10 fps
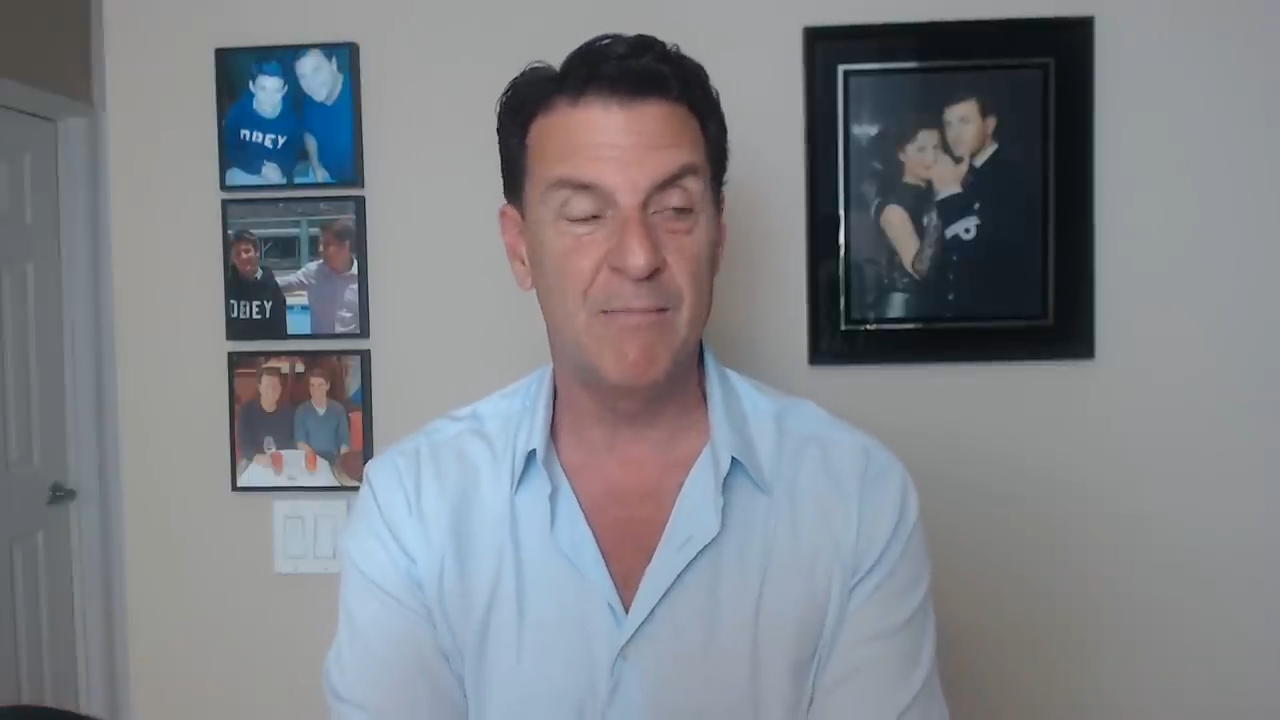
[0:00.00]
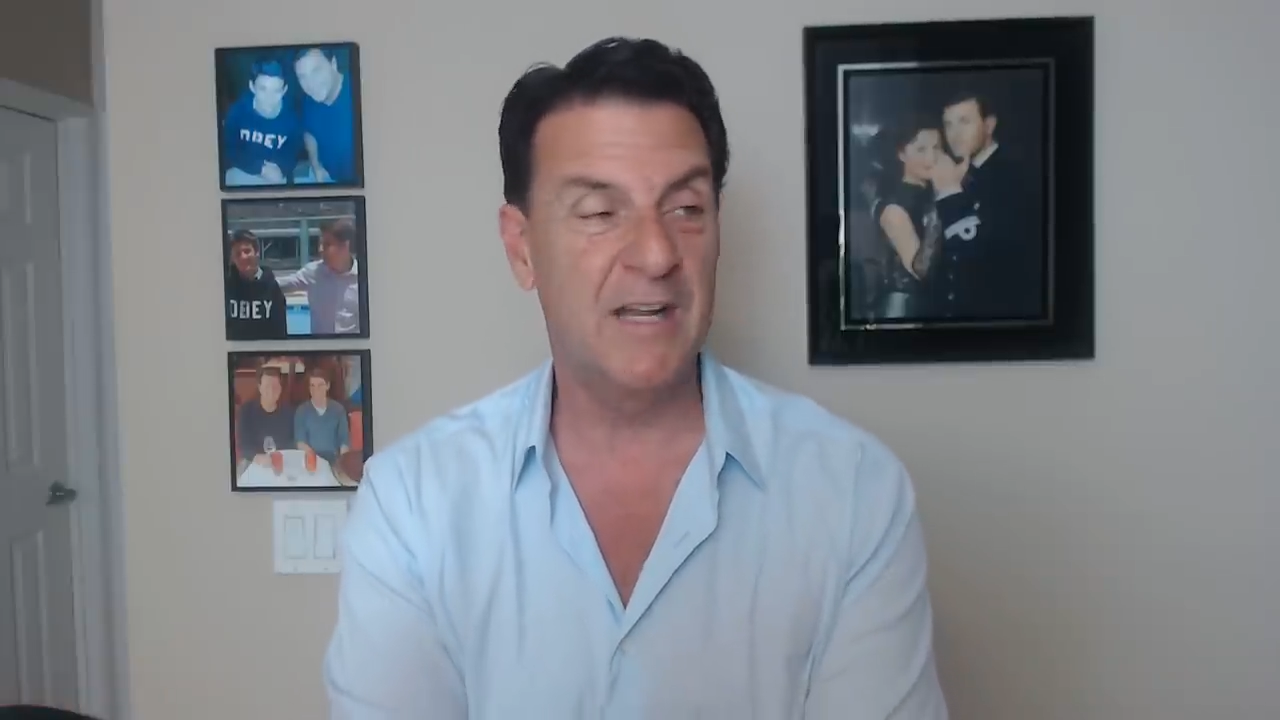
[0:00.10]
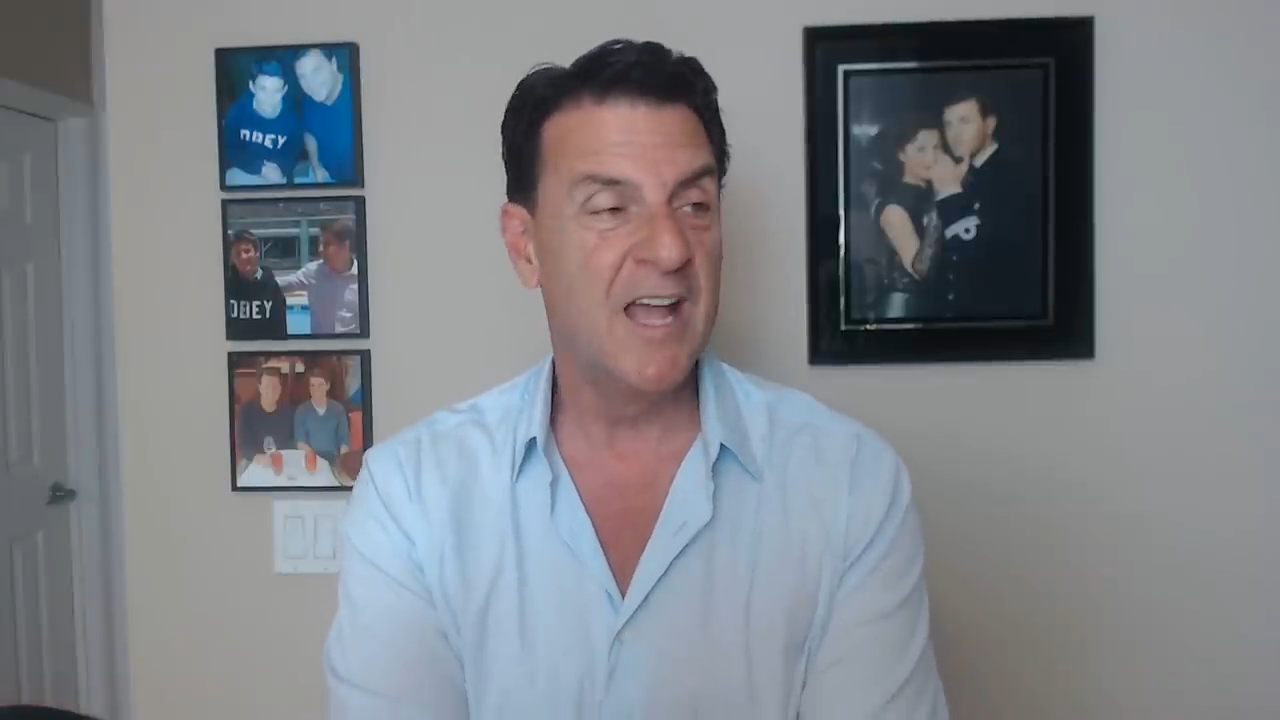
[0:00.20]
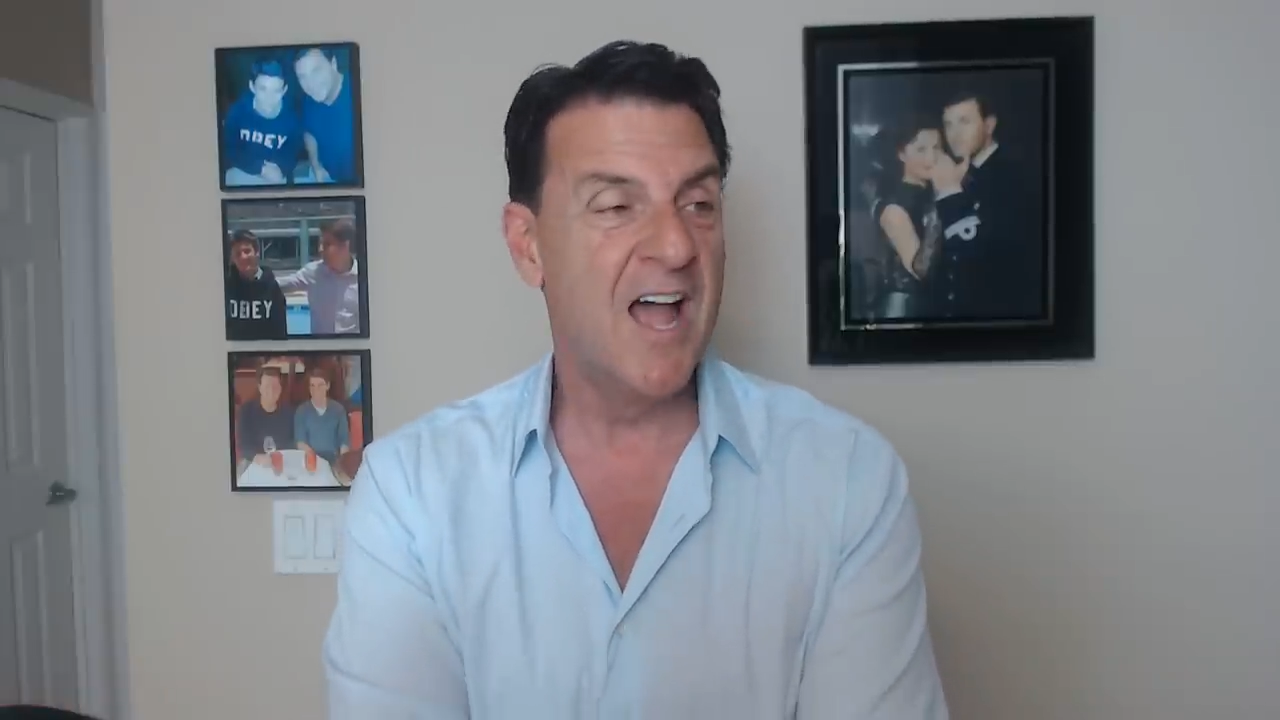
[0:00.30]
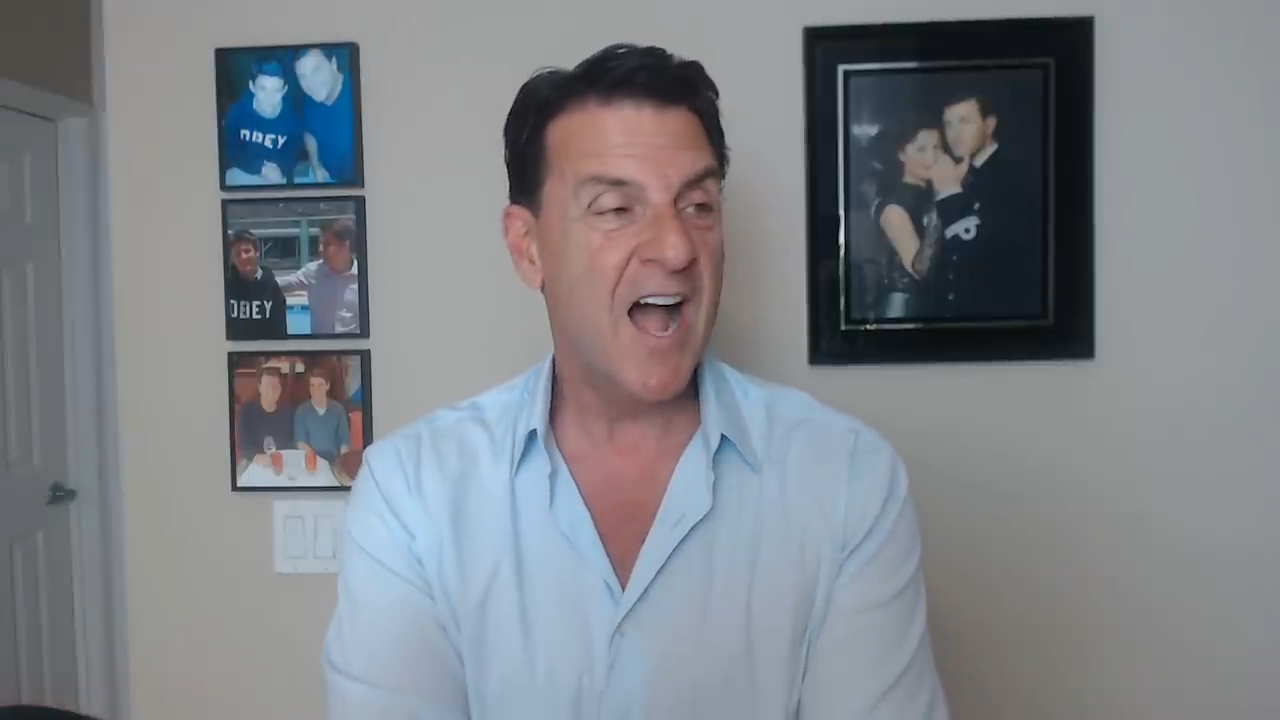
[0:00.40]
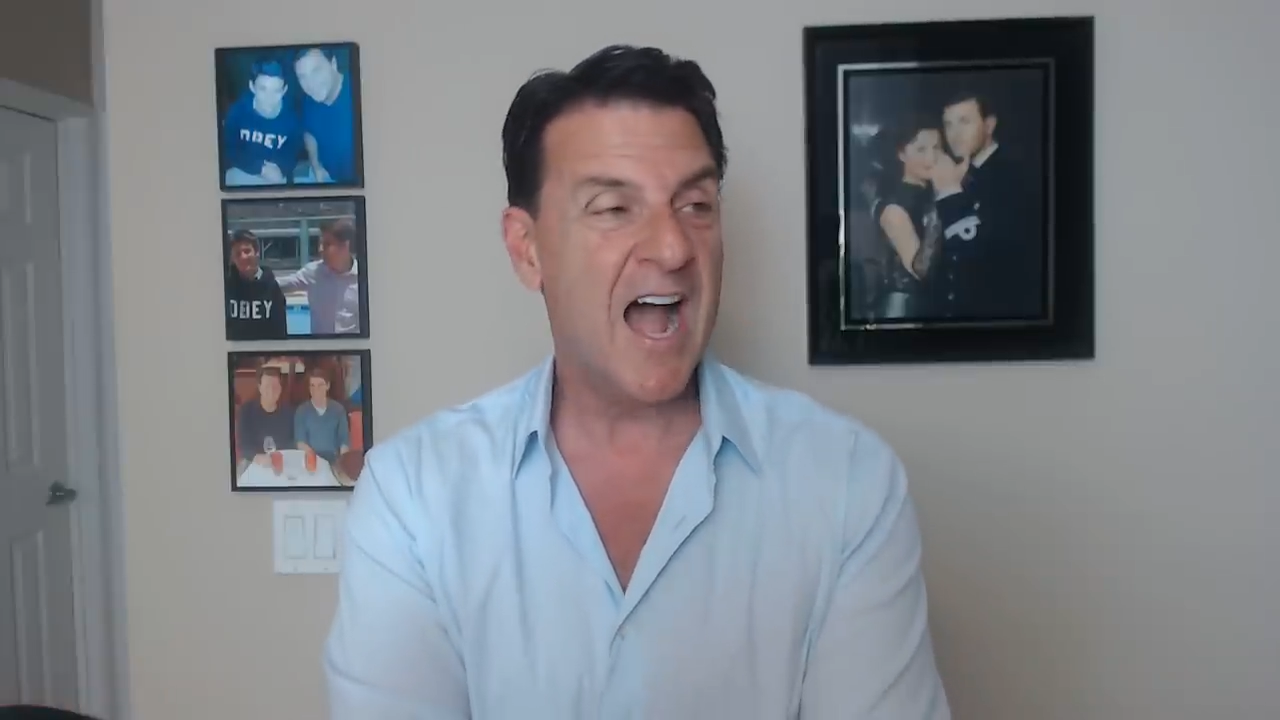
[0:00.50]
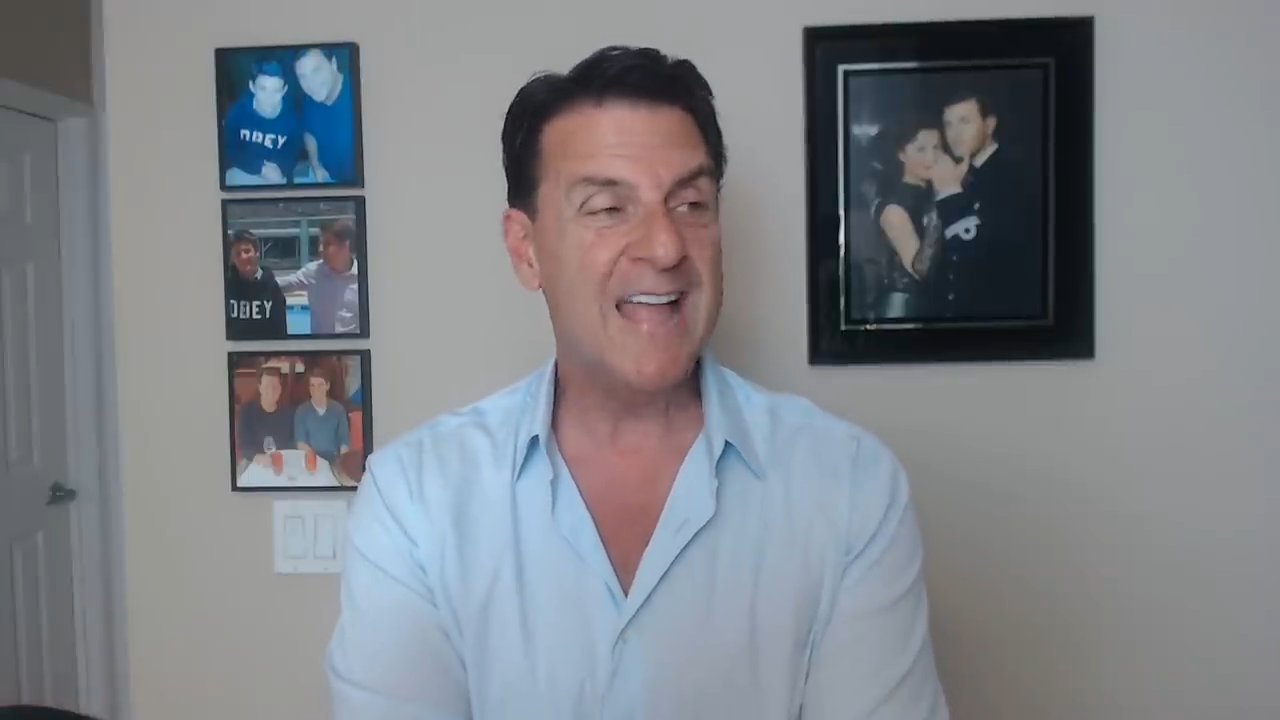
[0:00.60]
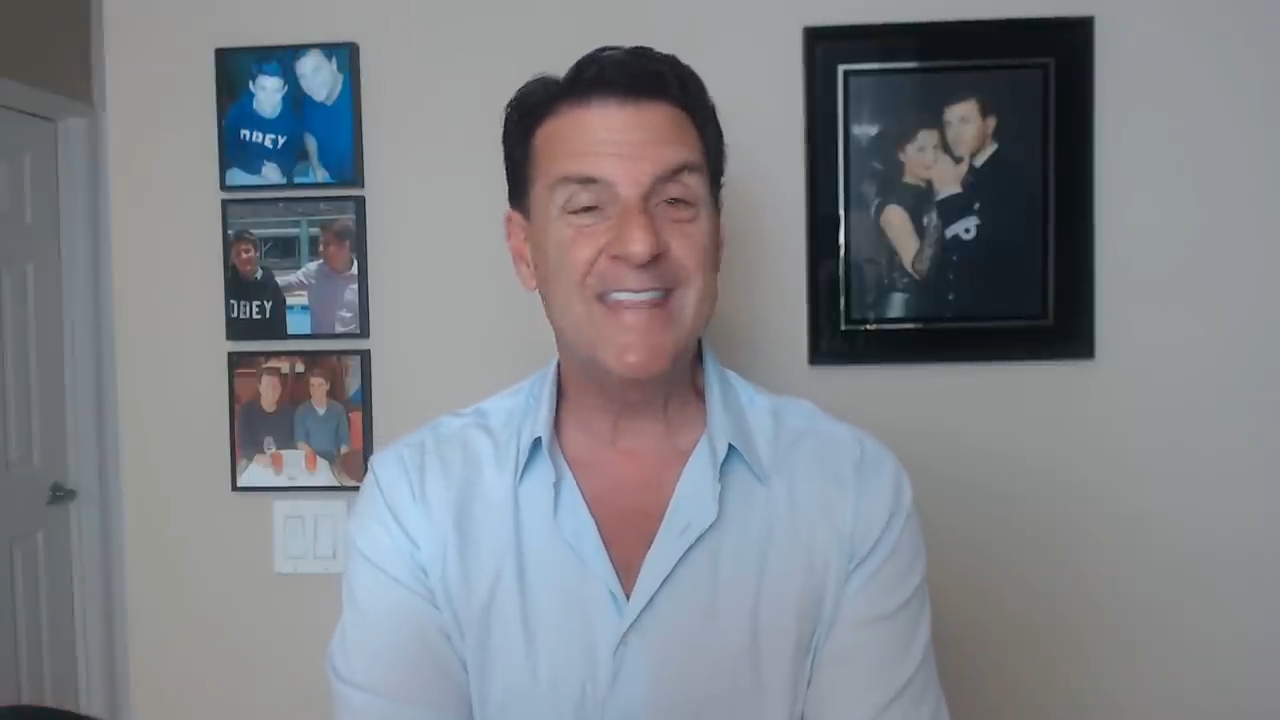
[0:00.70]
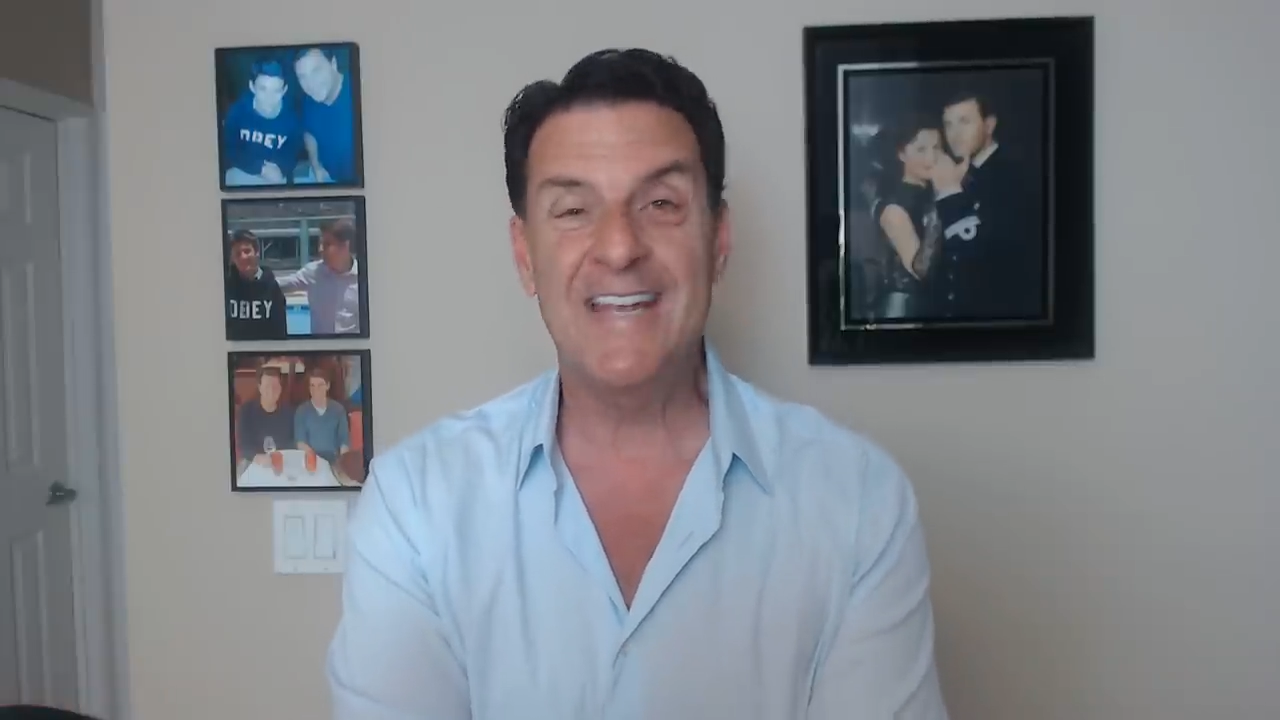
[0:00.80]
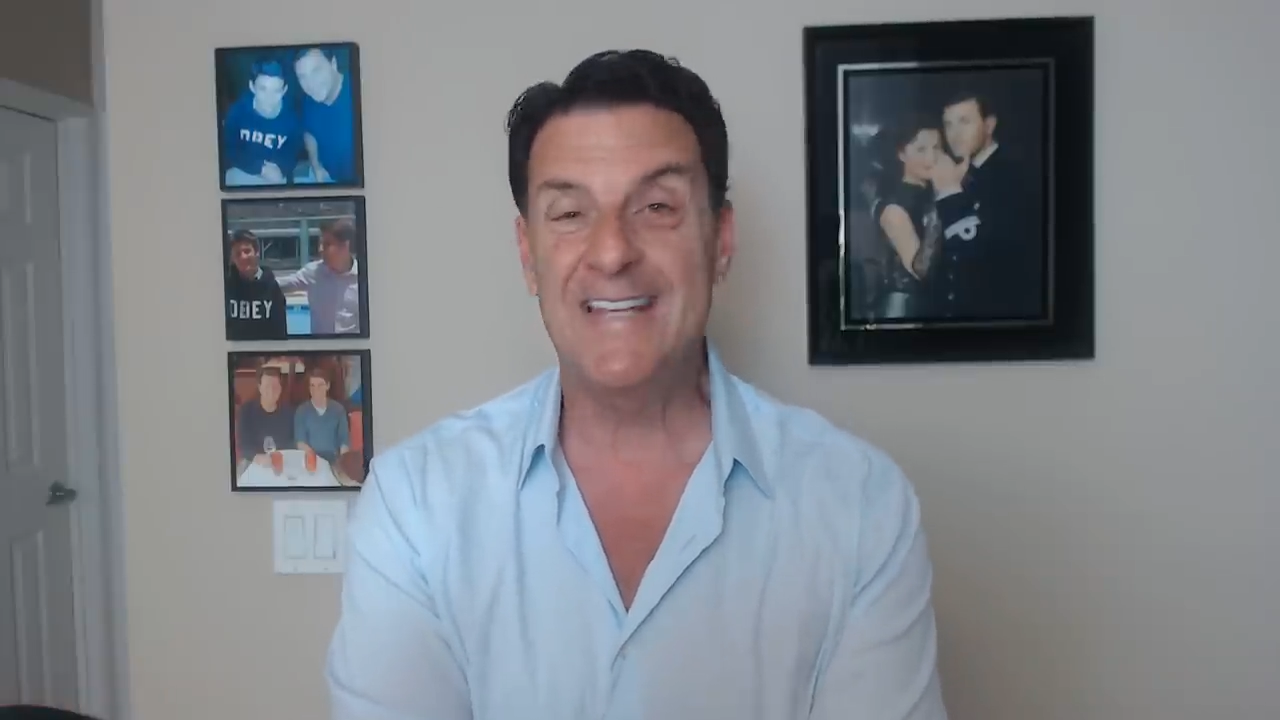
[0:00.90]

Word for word: but I think